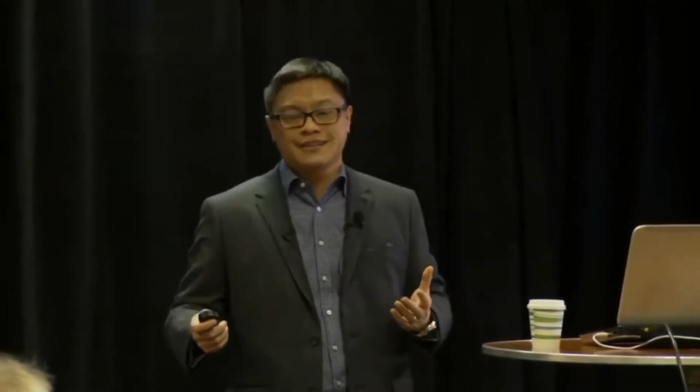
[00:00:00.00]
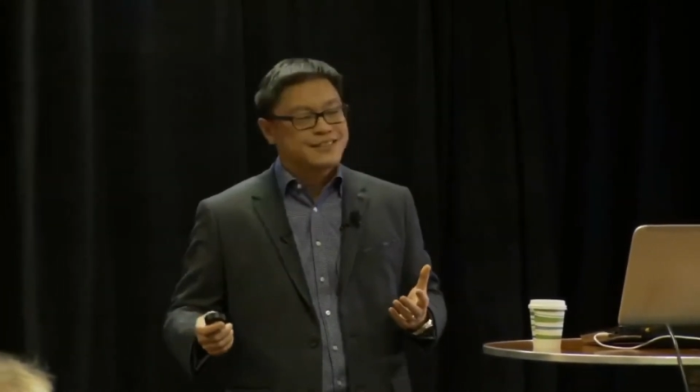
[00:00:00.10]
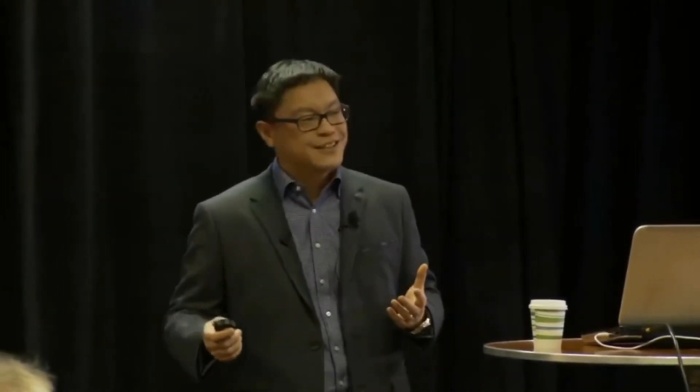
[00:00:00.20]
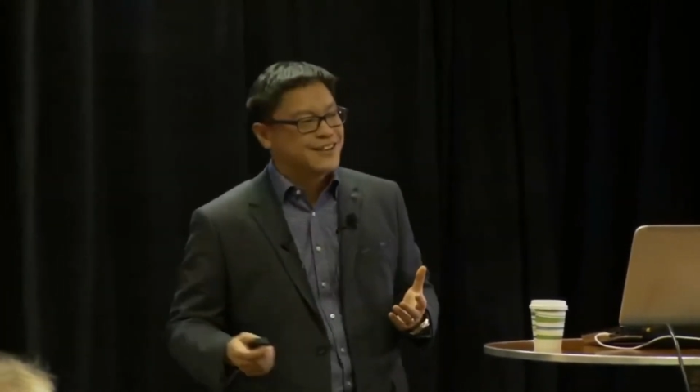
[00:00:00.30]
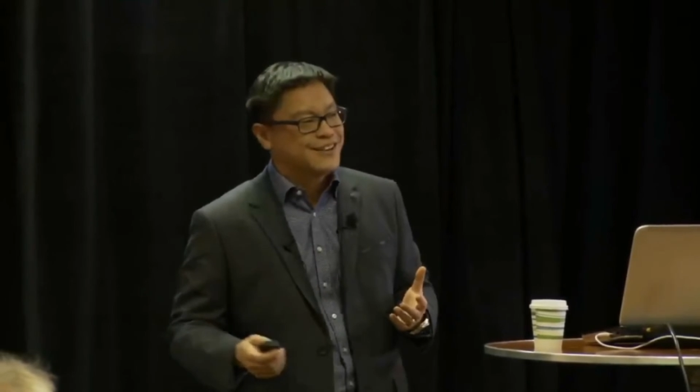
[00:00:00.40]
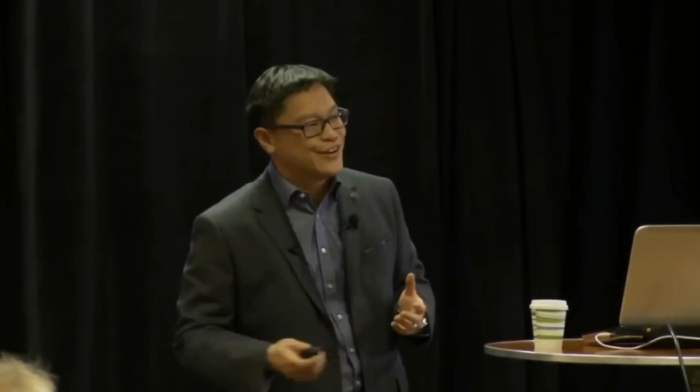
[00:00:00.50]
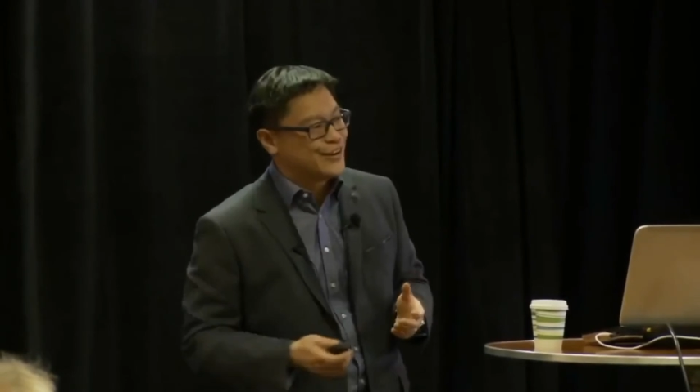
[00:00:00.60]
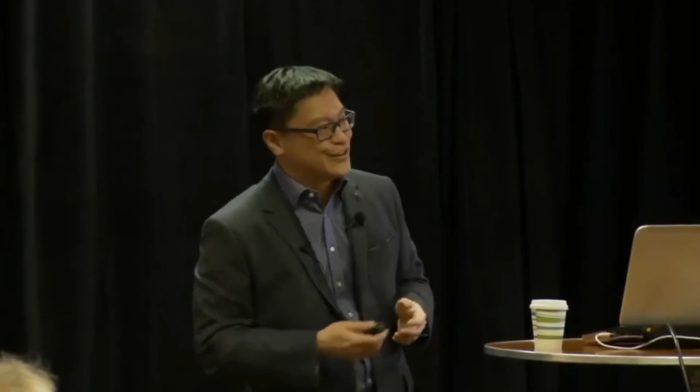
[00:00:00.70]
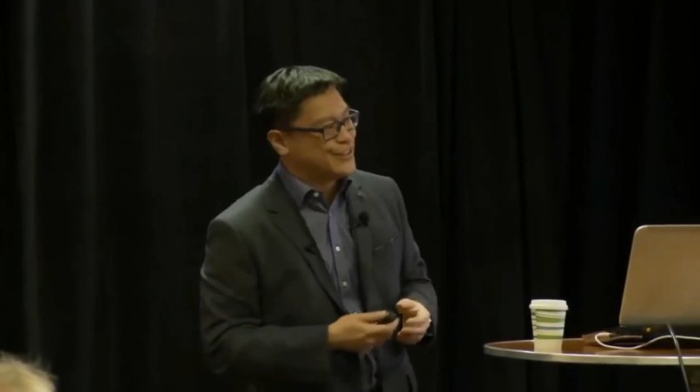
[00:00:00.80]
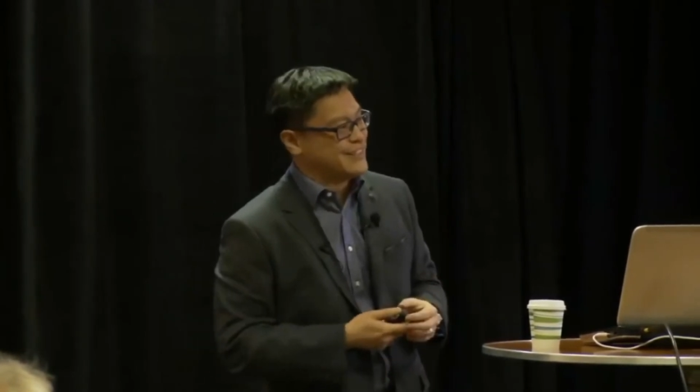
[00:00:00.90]
It's like,
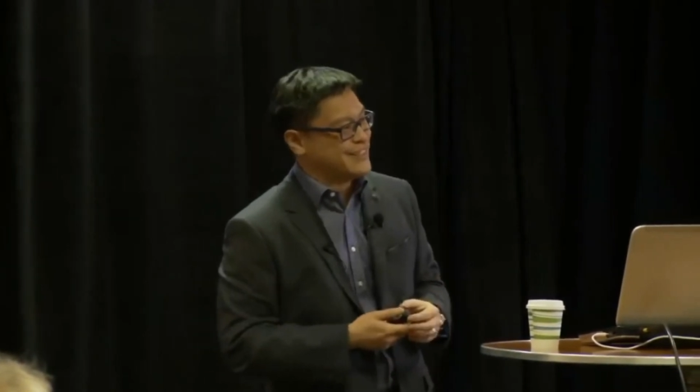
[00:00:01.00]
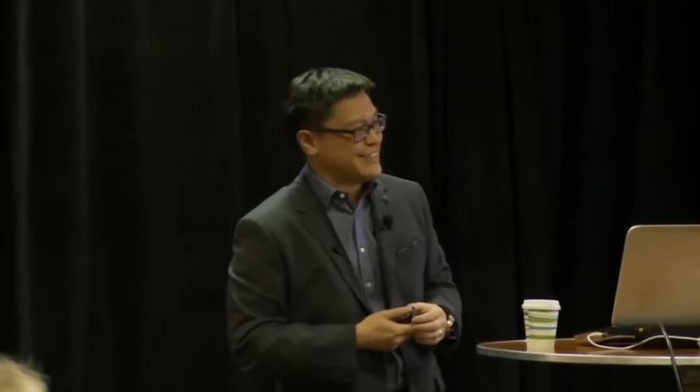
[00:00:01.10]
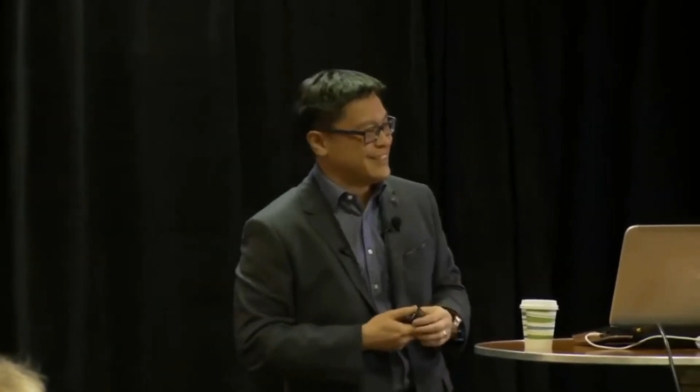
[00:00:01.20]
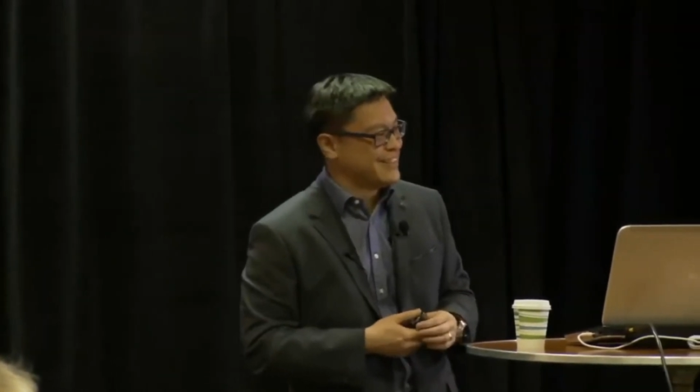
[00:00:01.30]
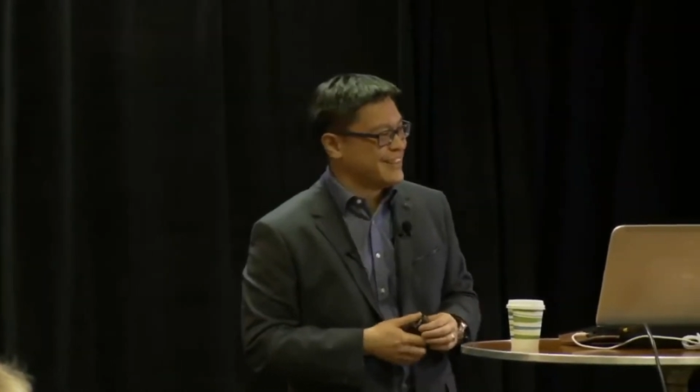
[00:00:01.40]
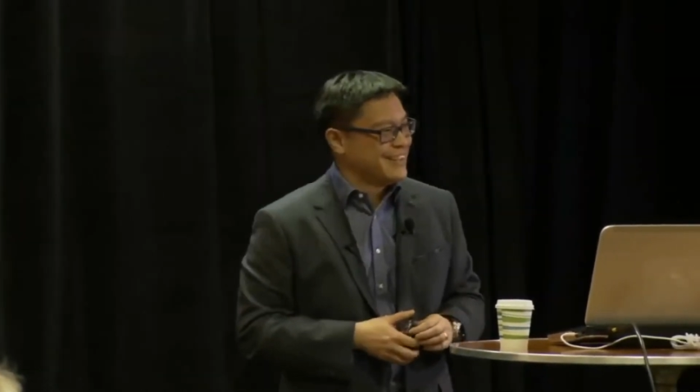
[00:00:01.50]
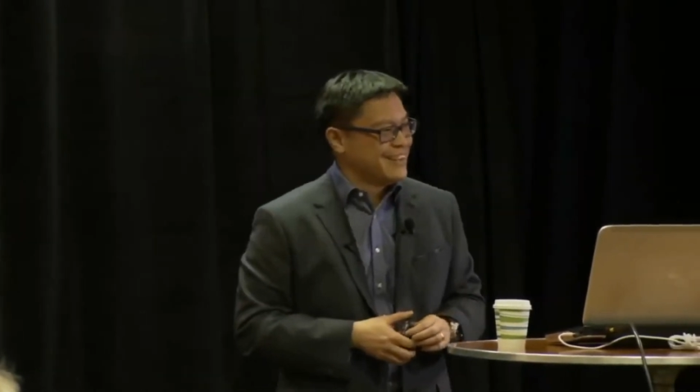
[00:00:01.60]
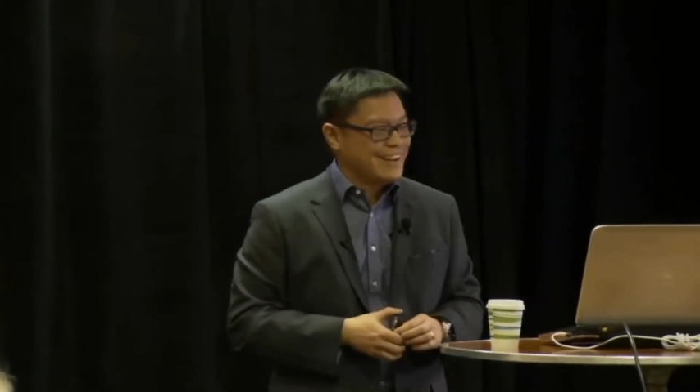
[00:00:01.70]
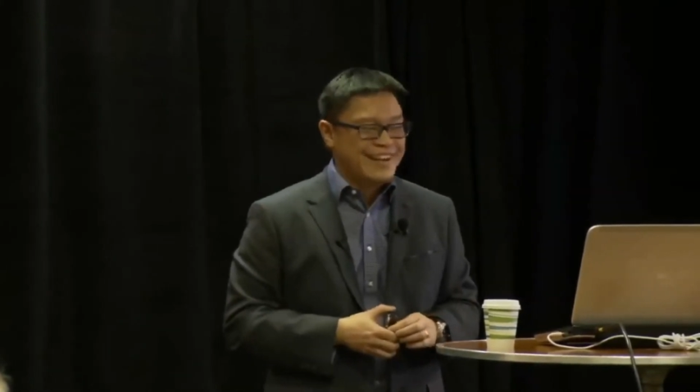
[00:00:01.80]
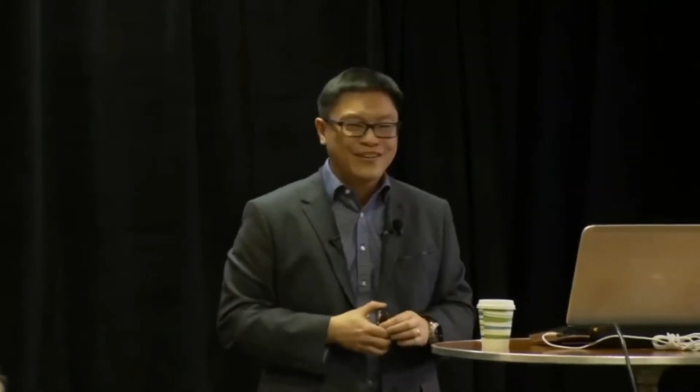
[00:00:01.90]
oh,
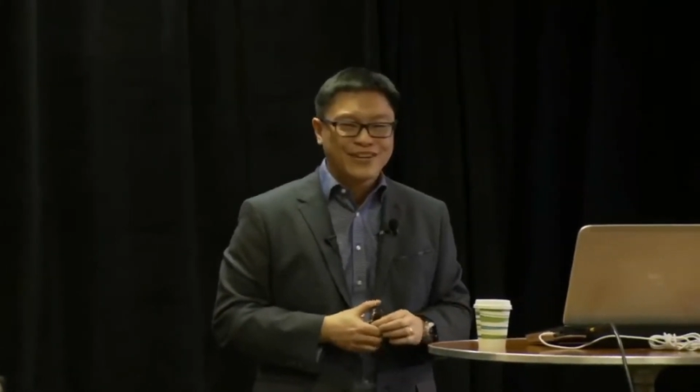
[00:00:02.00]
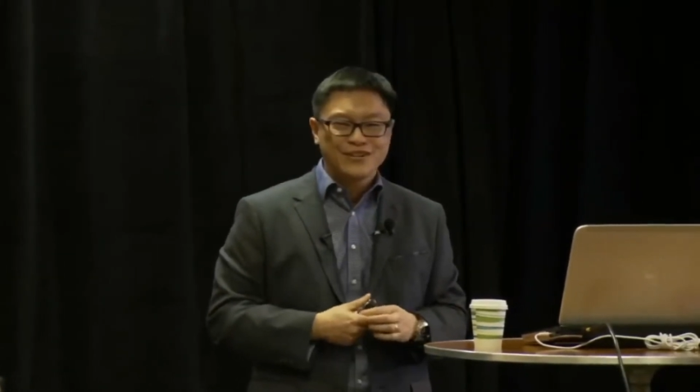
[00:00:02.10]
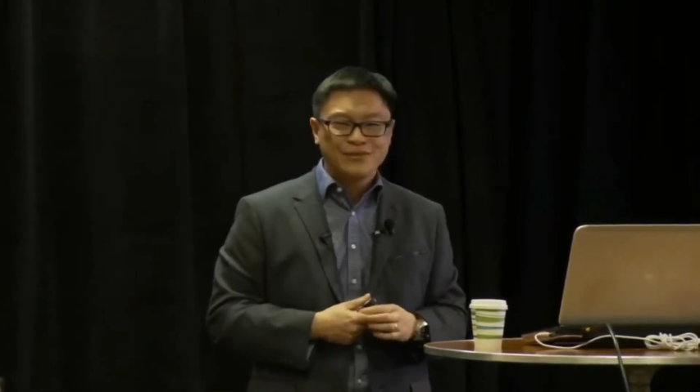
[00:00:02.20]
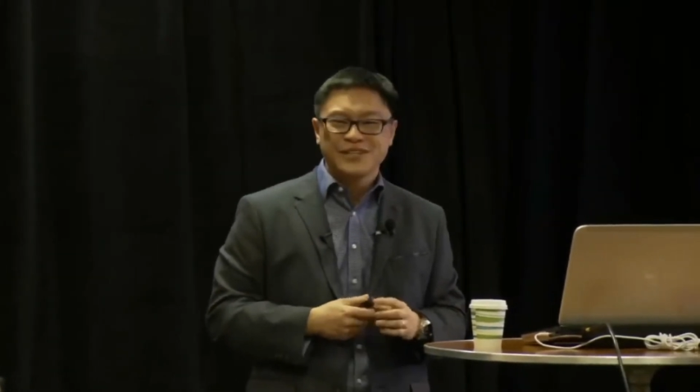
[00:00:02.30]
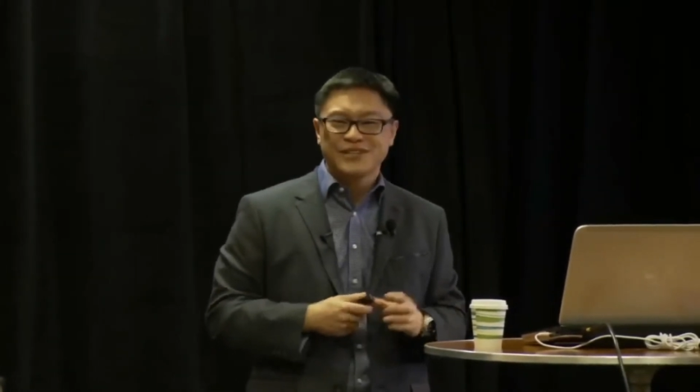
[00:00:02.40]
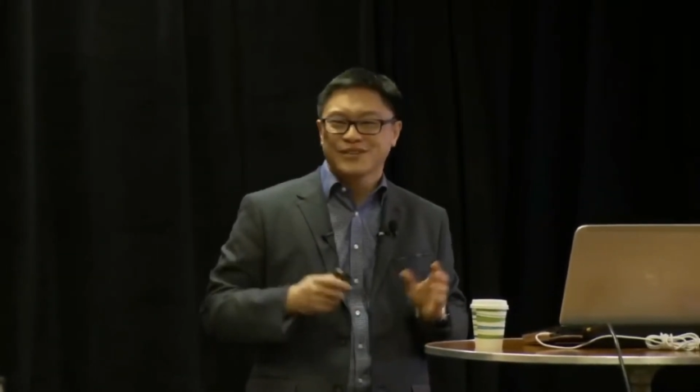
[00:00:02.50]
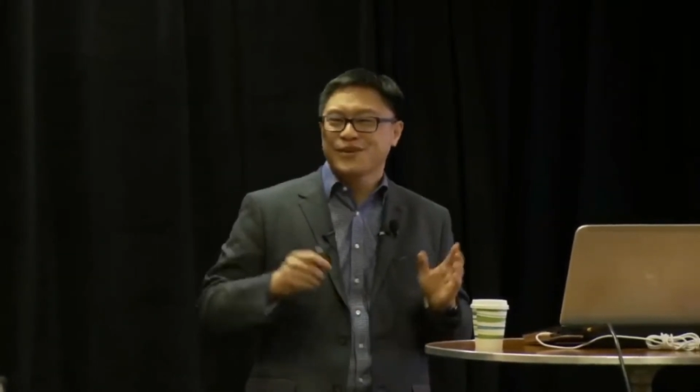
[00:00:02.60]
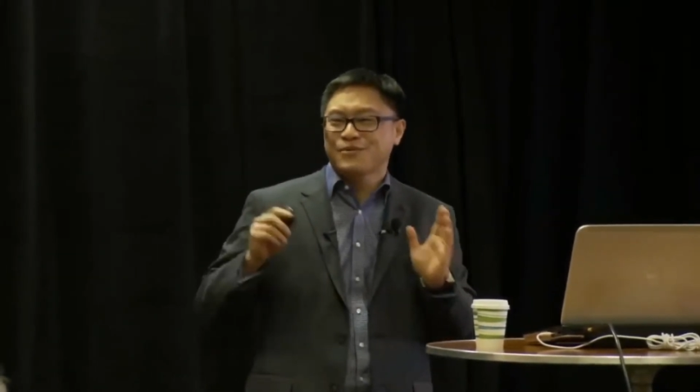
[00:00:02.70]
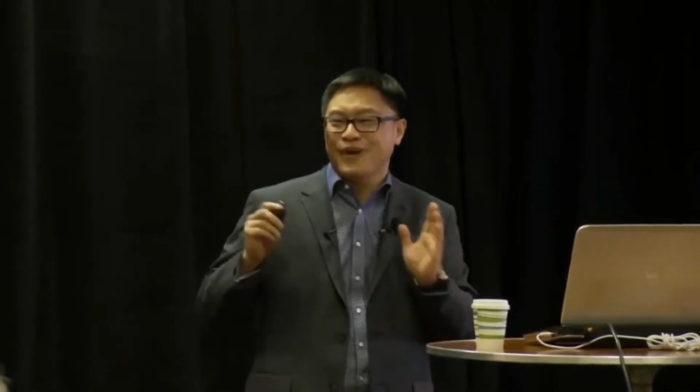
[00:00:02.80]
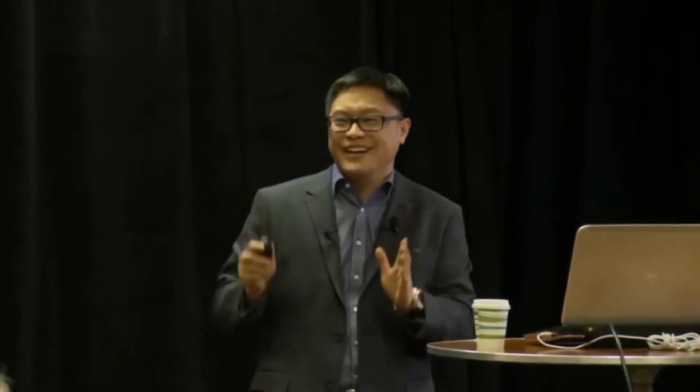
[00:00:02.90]
how can you be
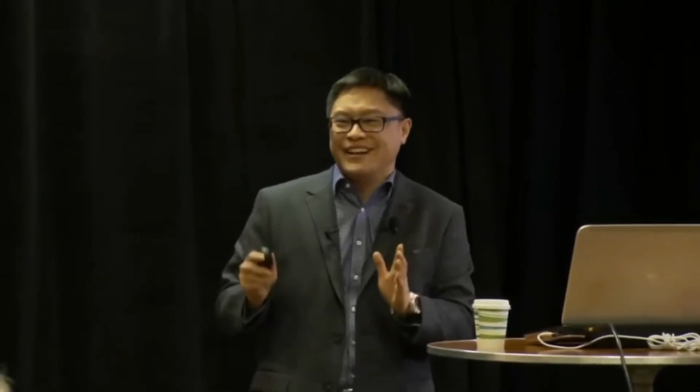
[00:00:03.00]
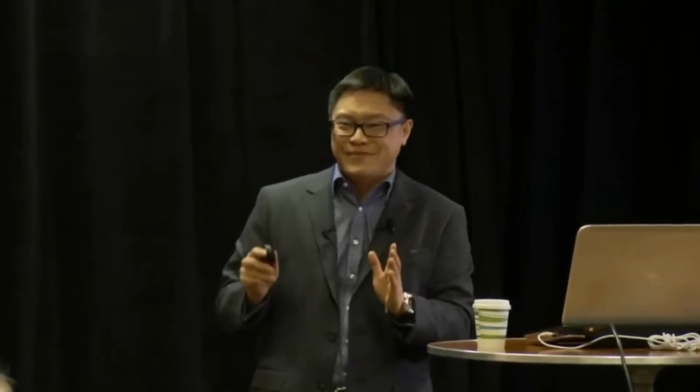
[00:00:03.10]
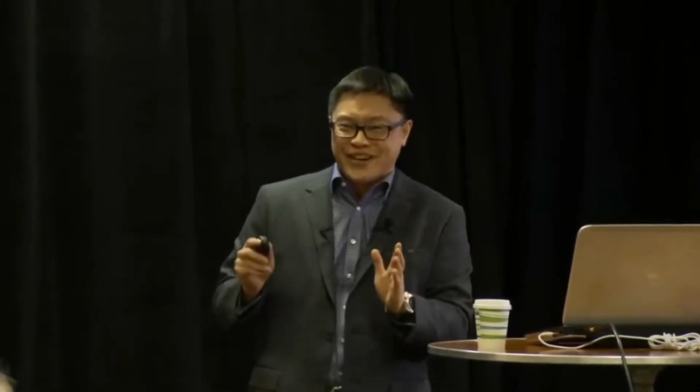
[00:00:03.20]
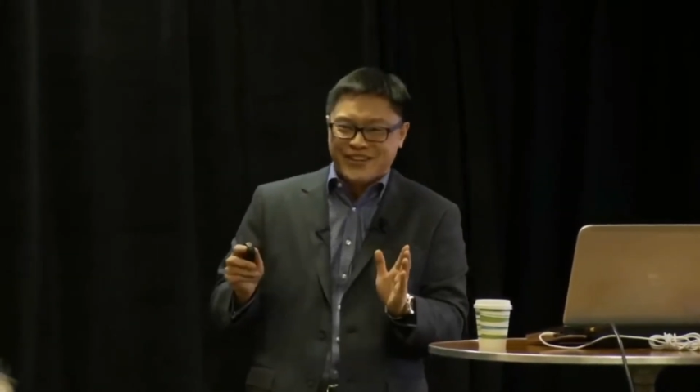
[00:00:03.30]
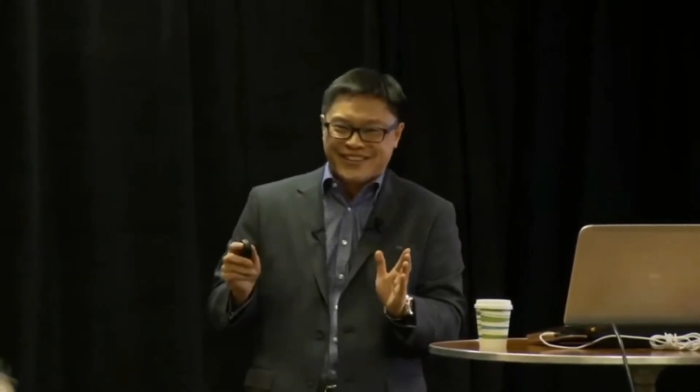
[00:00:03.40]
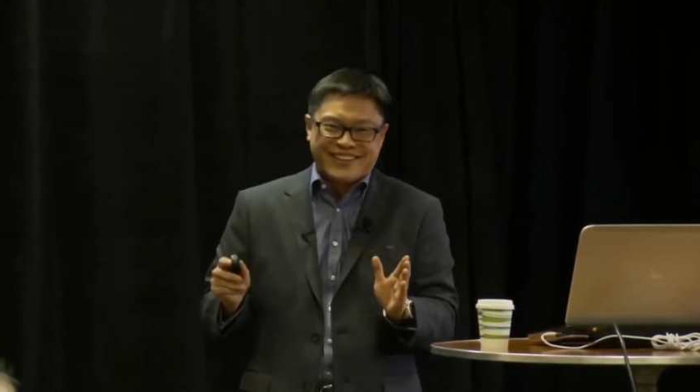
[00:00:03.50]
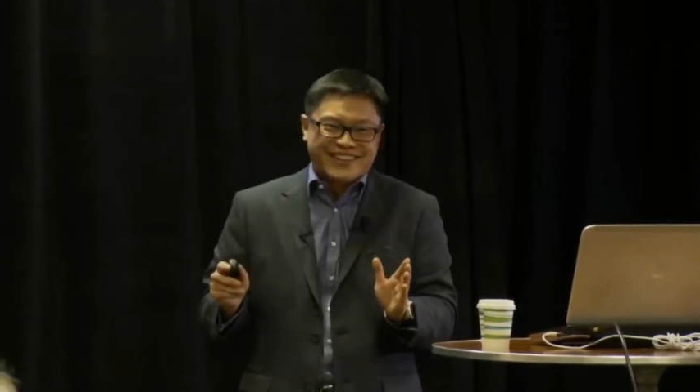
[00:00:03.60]
so right about